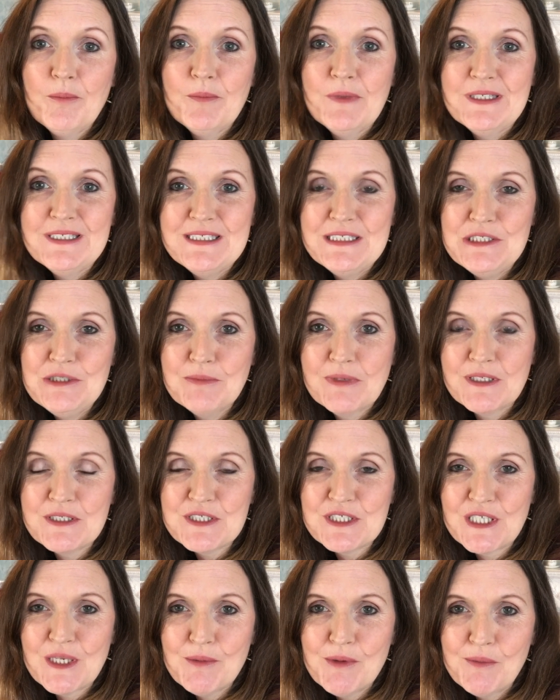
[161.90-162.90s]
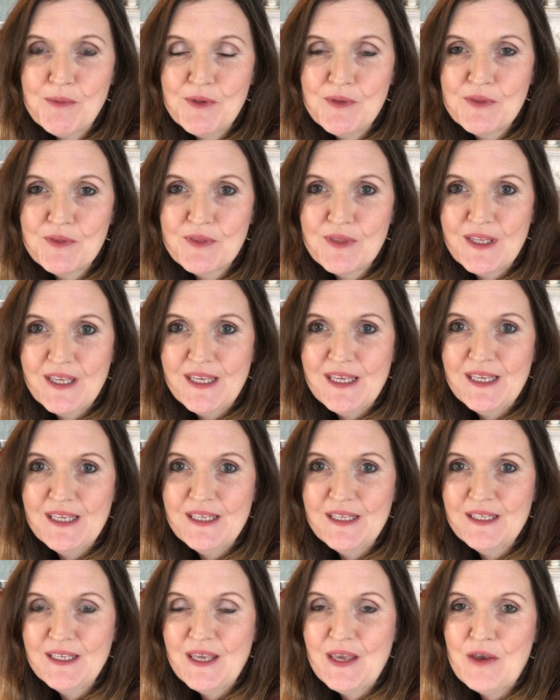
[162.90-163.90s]
did you manage to come up with
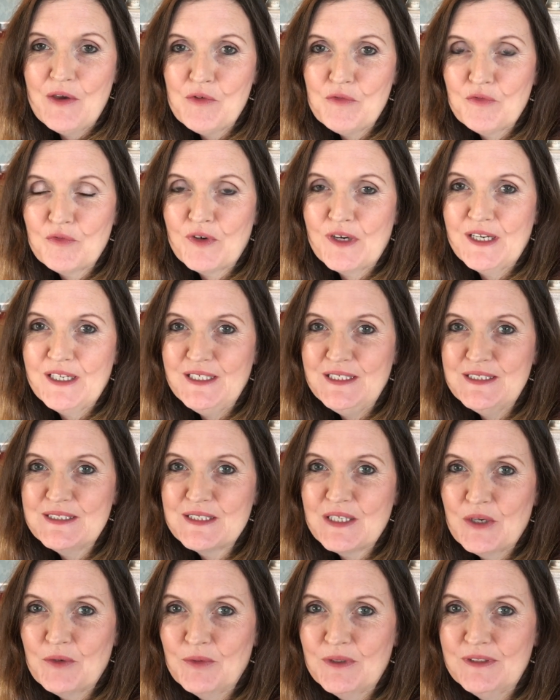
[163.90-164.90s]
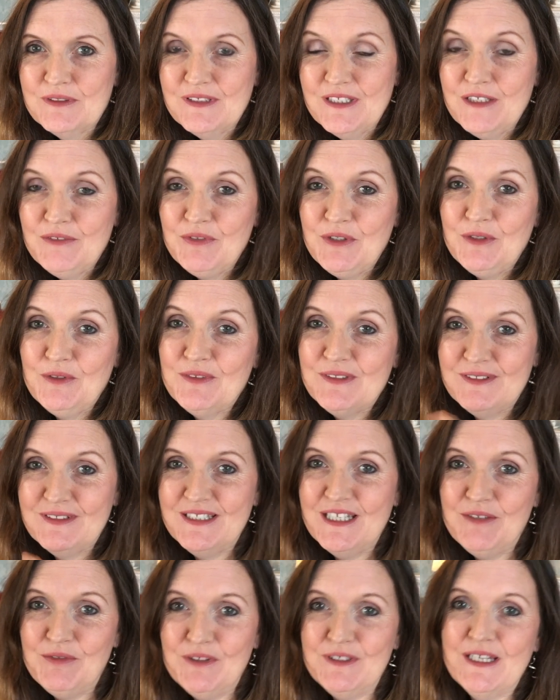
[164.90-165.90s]
a phrase? I wonder if you
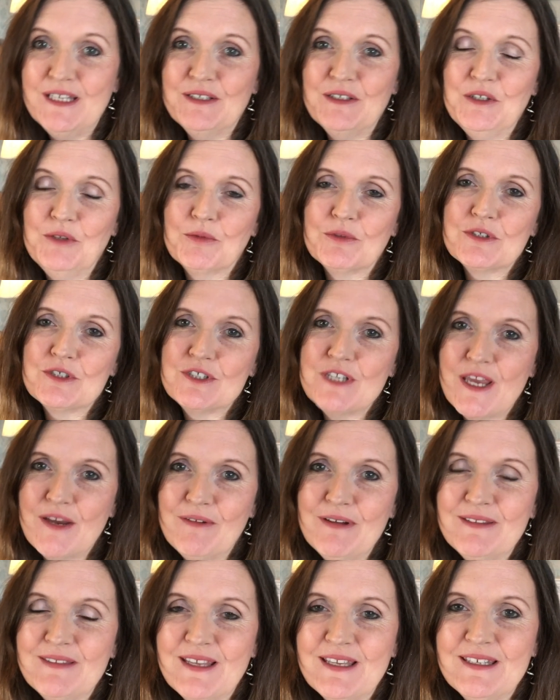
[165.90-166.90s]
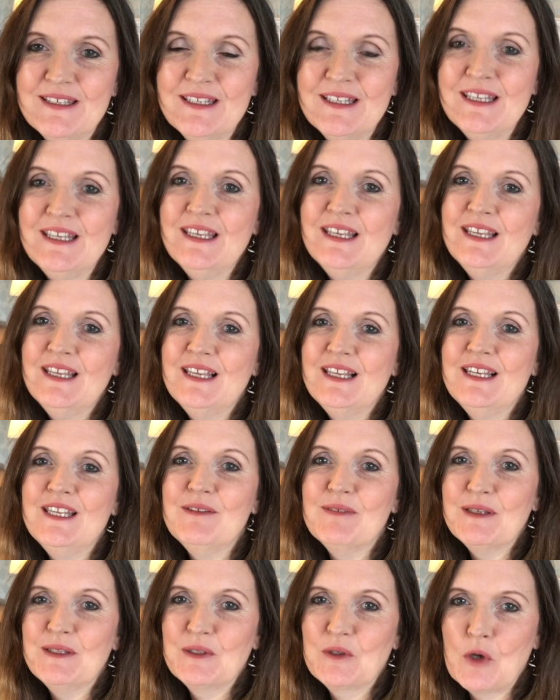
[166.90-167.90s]
did and you want to share it, then leave
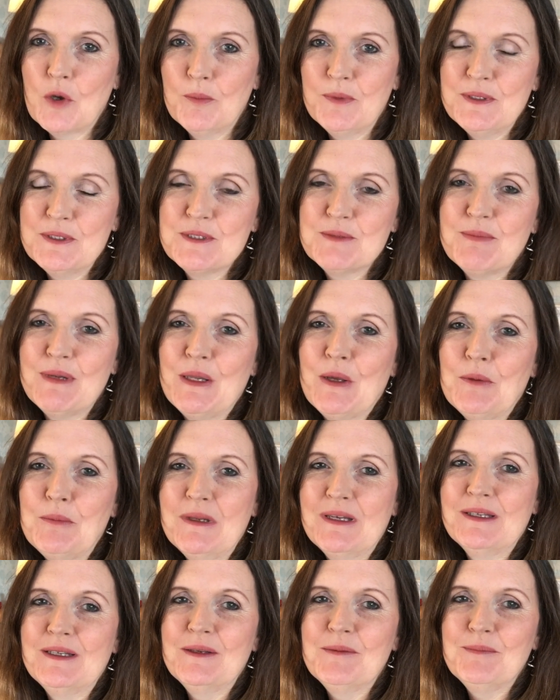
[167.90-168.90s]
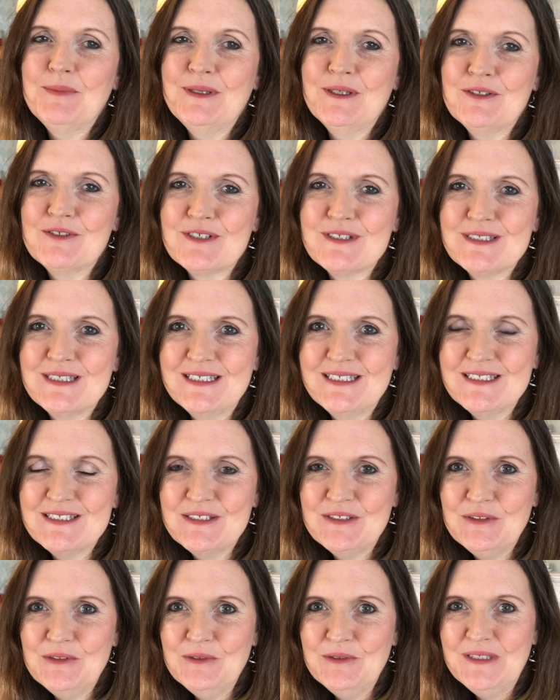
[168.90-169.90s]
it in the comments below. It'd be interesting
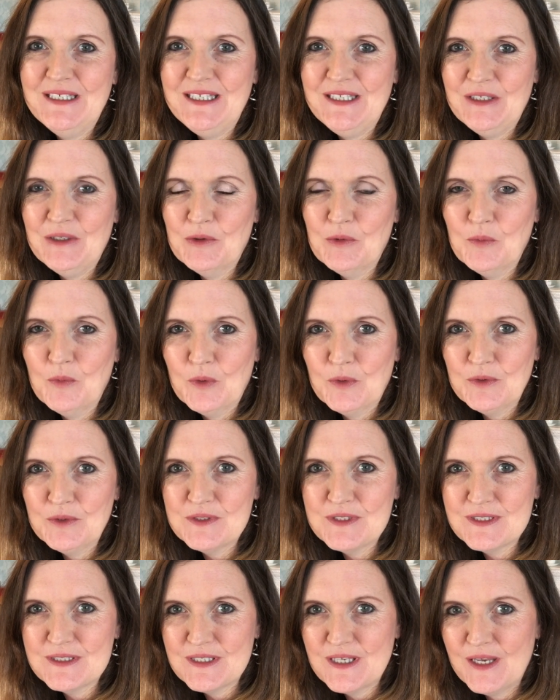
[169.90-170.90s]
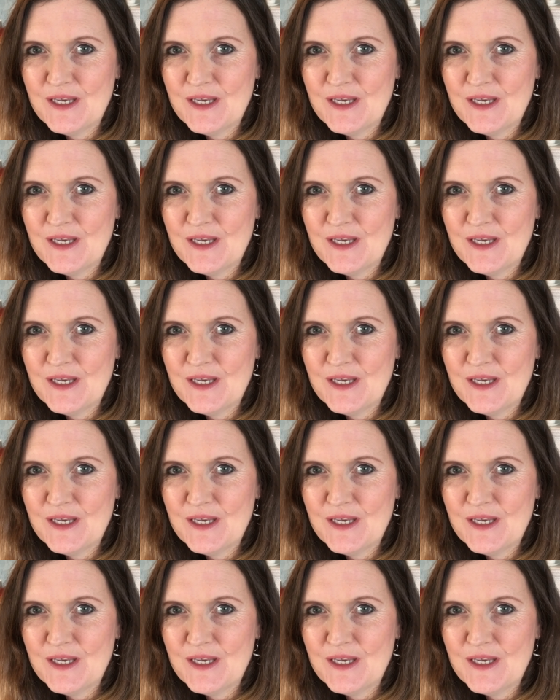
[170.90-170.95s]
to hear what